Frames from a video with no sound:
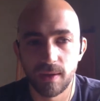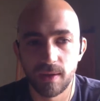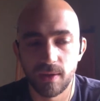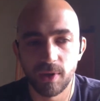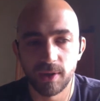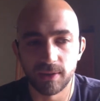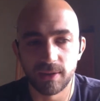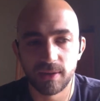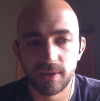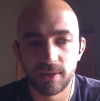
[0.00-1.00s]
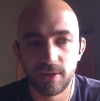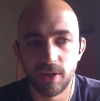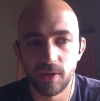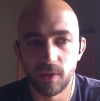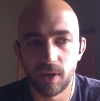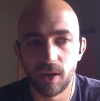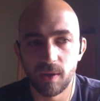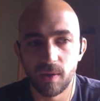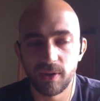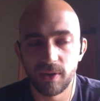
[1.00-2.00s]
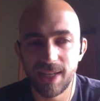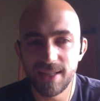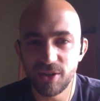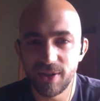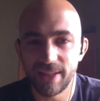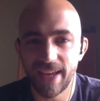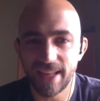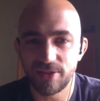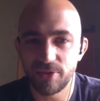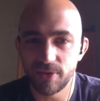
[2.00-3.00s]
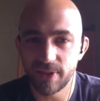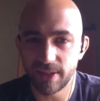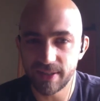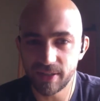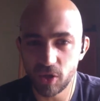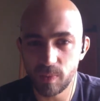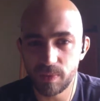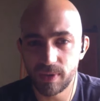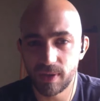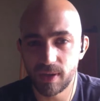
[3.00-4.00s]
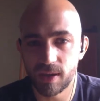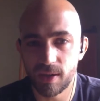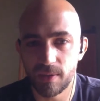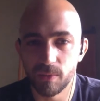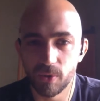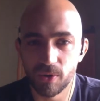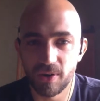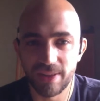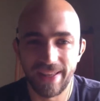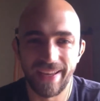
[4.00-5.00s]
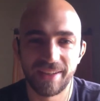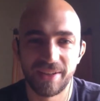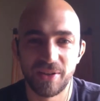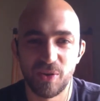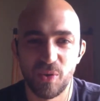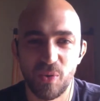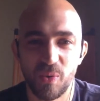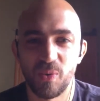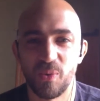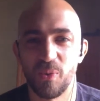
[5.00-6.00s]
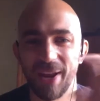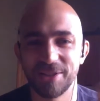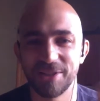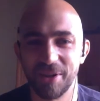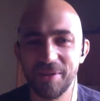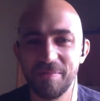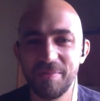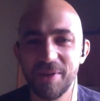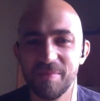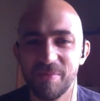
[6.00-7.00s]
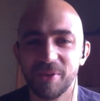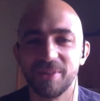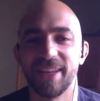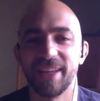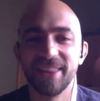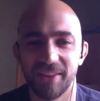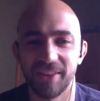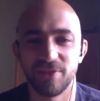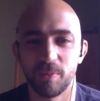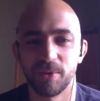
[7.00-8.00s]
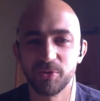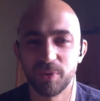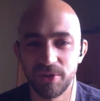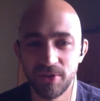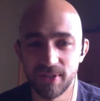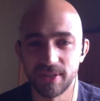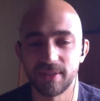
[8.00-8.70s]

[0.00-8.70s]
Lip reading: well, the easier it gets to use Telescope, the more like regular people, like non-developers, will use it.